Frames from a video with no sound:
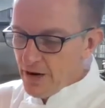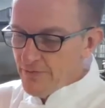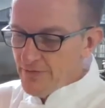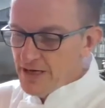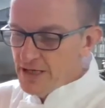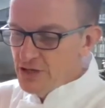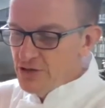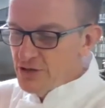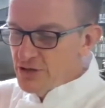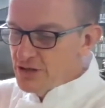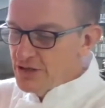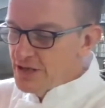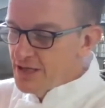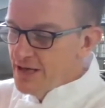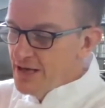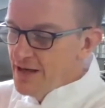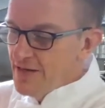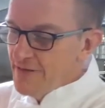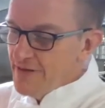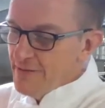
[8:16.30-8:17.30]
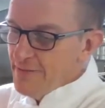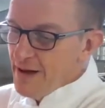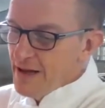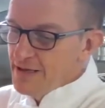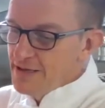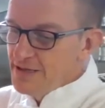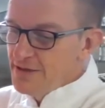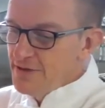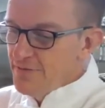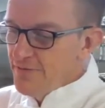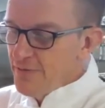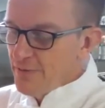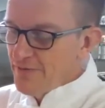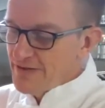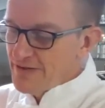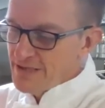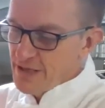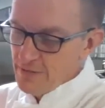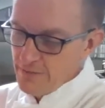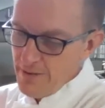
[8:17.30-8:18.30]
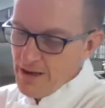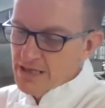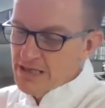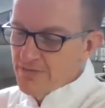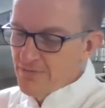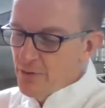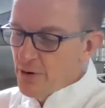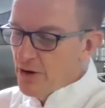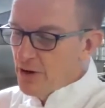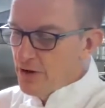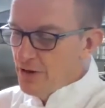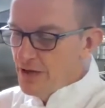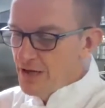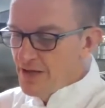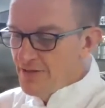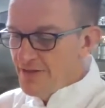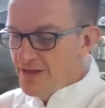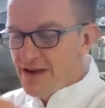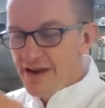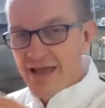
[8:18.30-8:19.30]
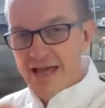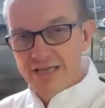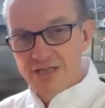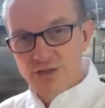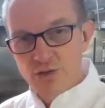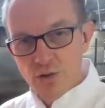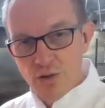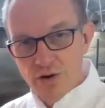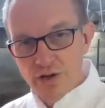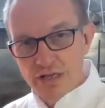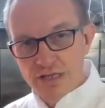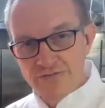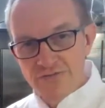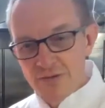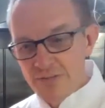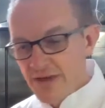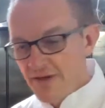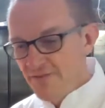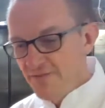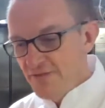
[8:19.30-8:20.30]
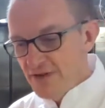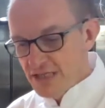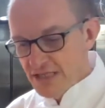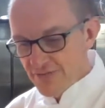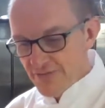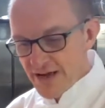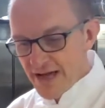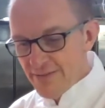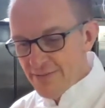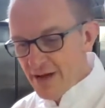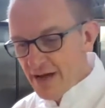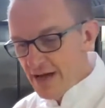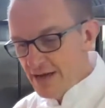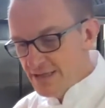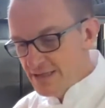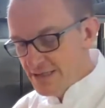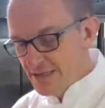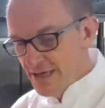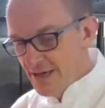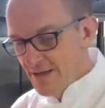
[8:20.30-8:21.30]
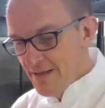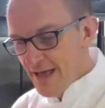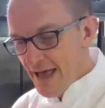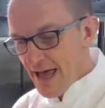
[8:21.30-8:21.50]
of interest, the amount of oil, the natural oils from that fish have come out.